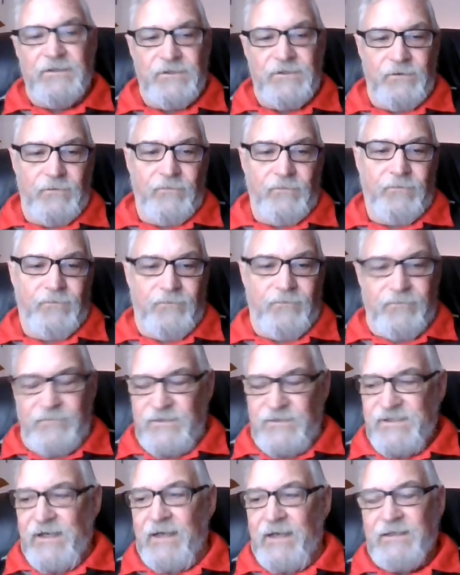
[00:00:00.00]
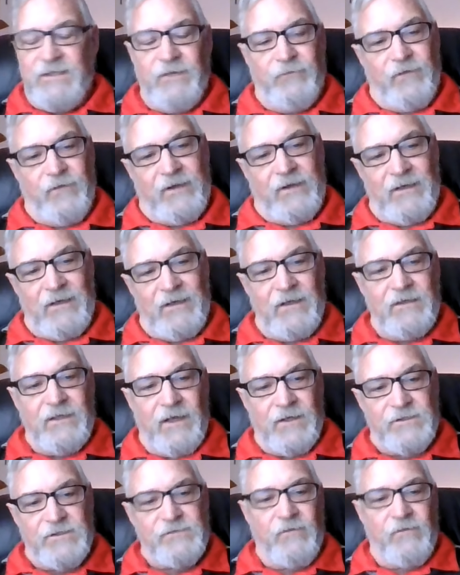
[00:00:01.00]
of scientific
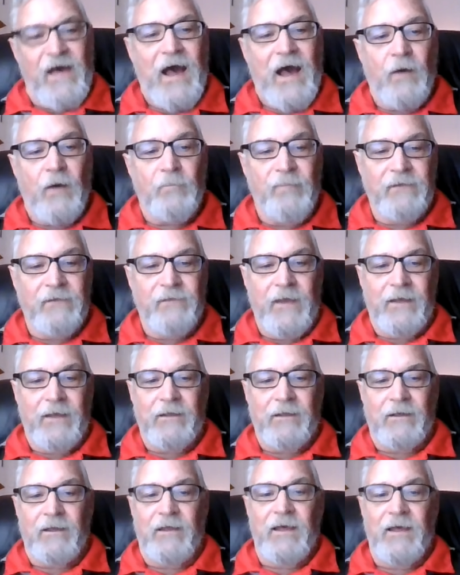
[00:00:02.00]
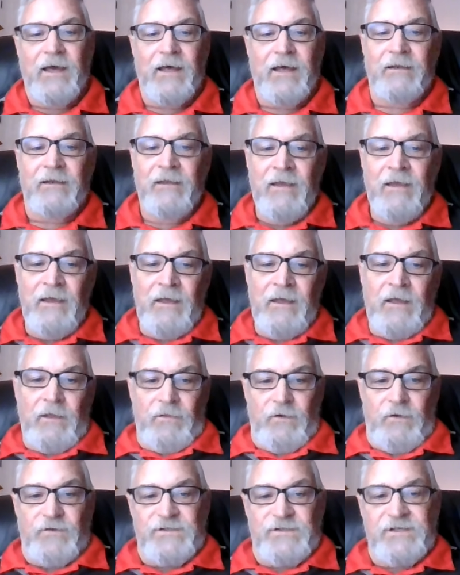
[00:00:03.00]
details of how big they can get.
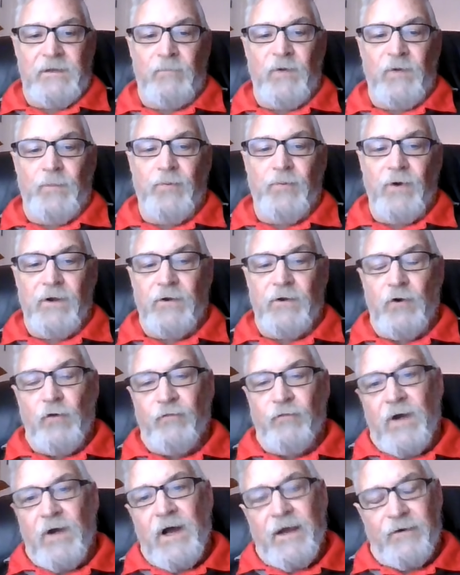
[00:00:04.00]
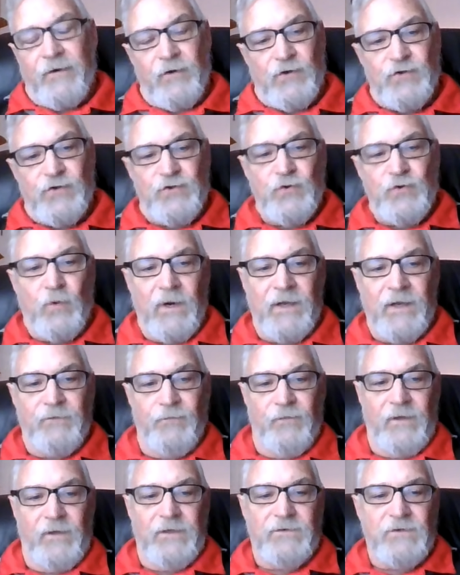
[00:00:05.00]
There's some reported over 120
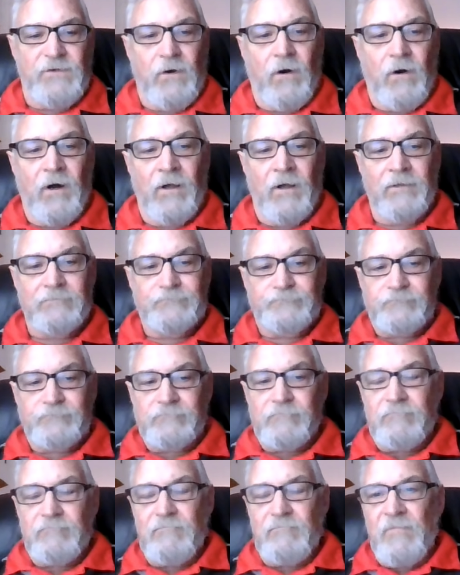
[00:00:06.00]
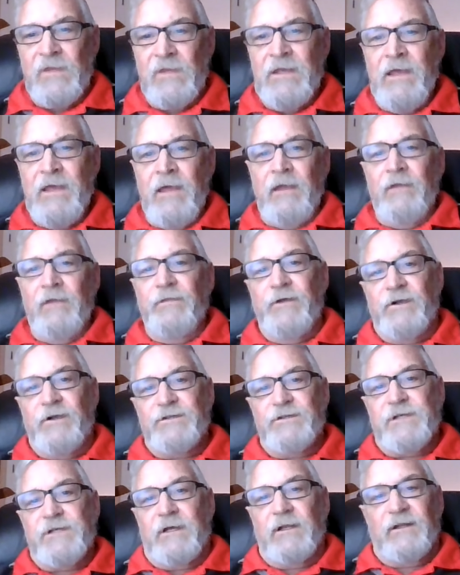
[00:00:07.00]
feet tall.
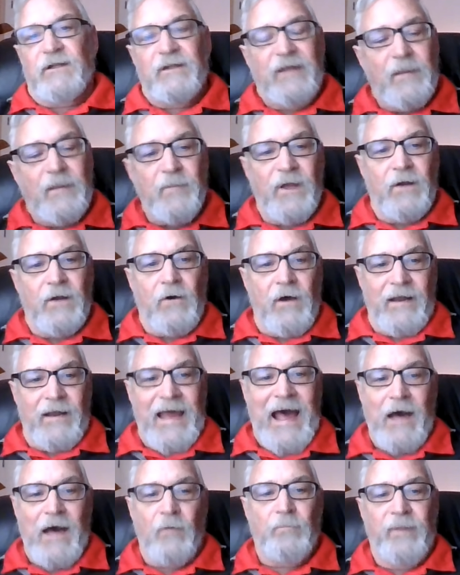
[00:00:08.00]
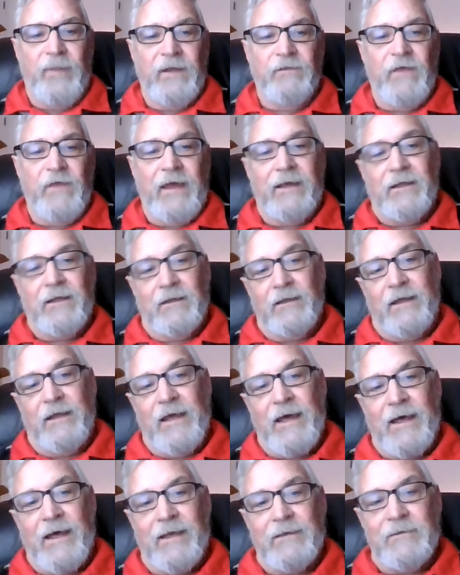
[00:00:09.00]
There's a limit on how big they can
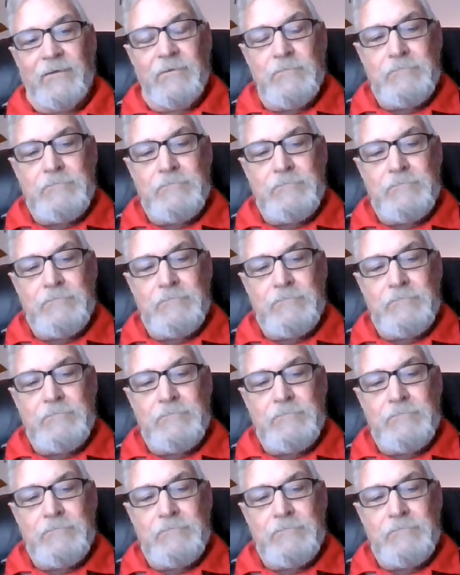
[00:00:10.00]
get